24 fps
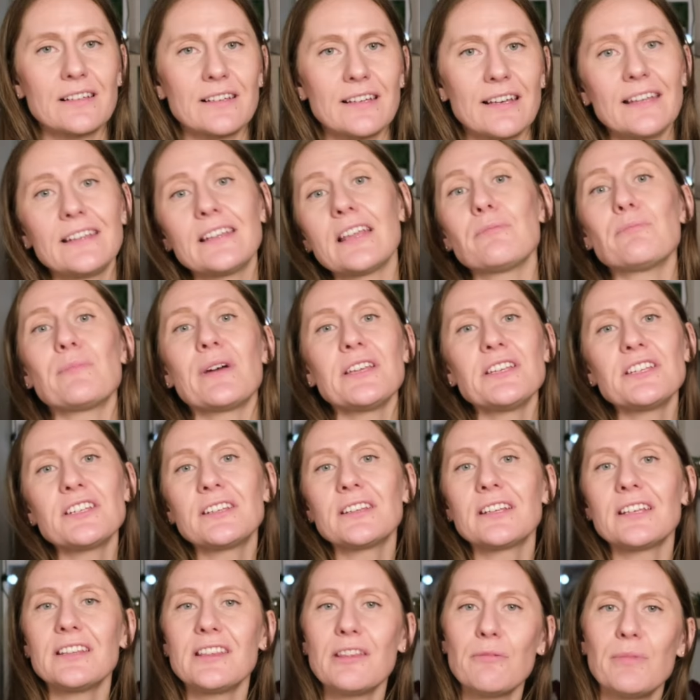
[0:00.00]
And I
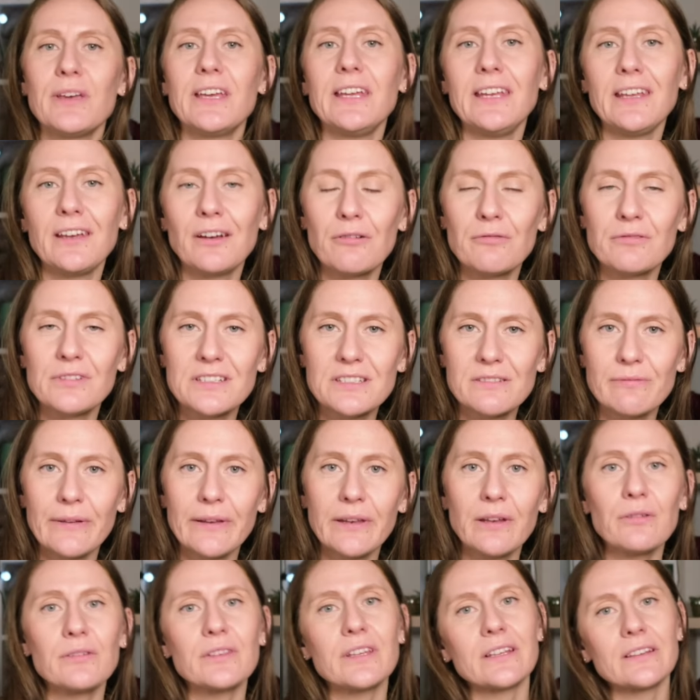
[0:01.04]
mentioned in the beginning of this
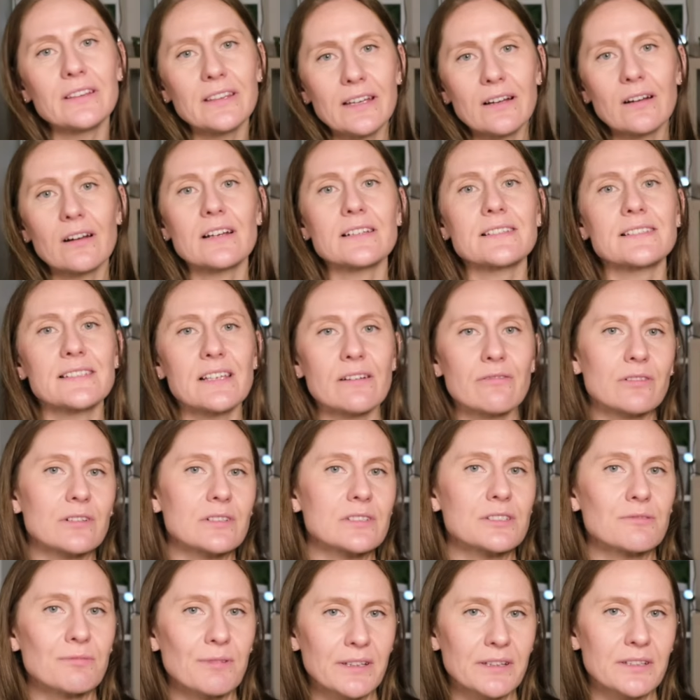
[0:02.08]
video that there are several
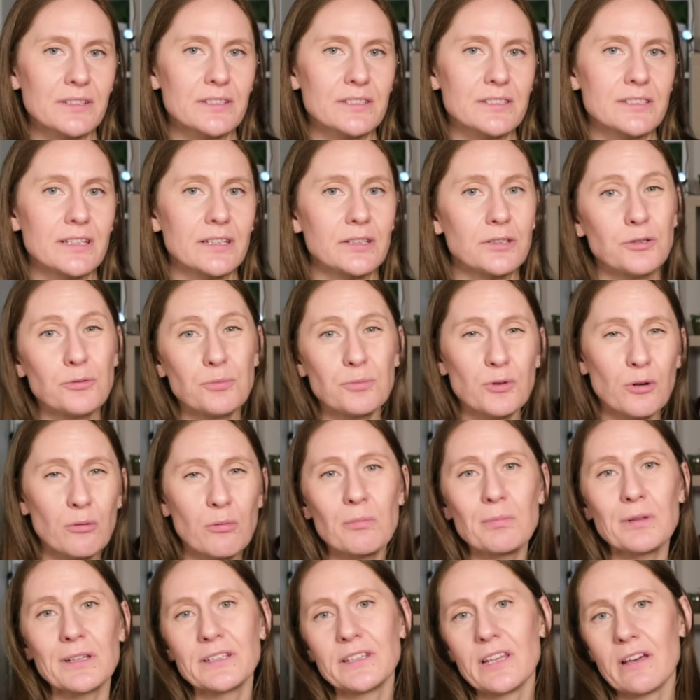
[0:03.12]
sweaters that you
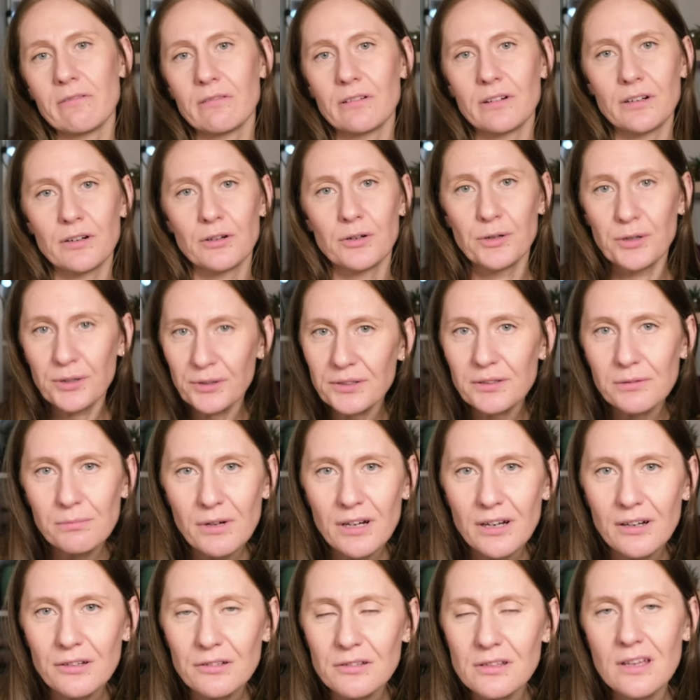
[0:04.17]
probably never heard
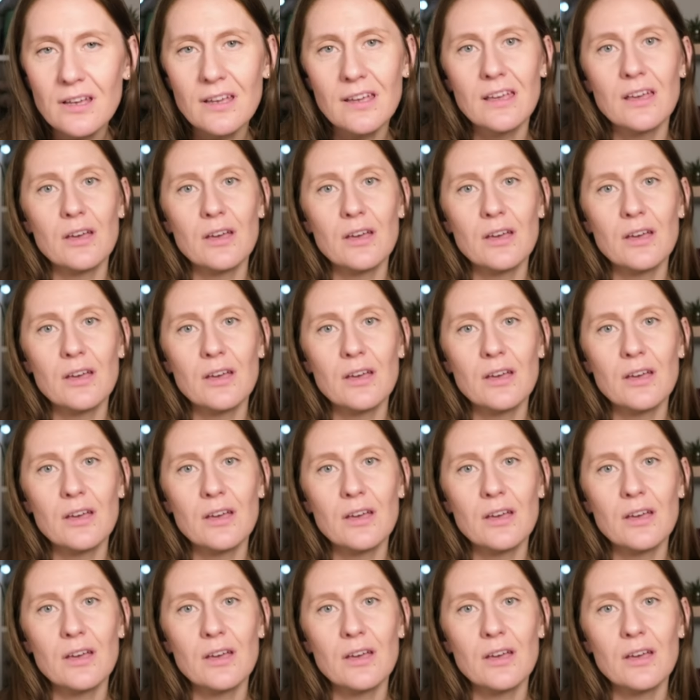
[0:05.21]
about,